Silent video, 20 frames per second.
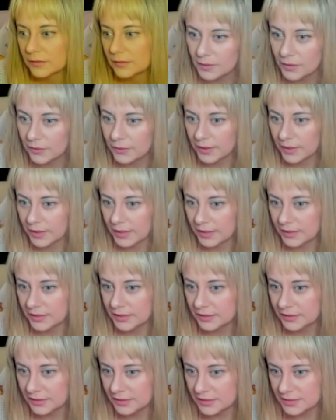Okay, I
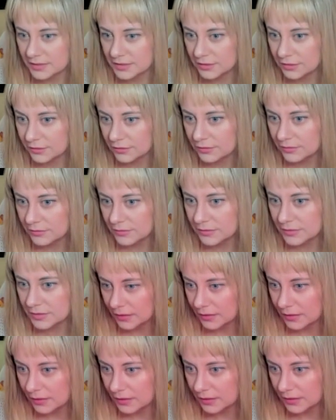need these two to
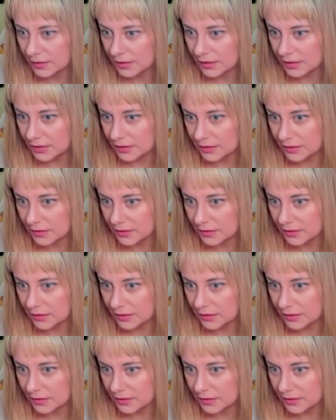get in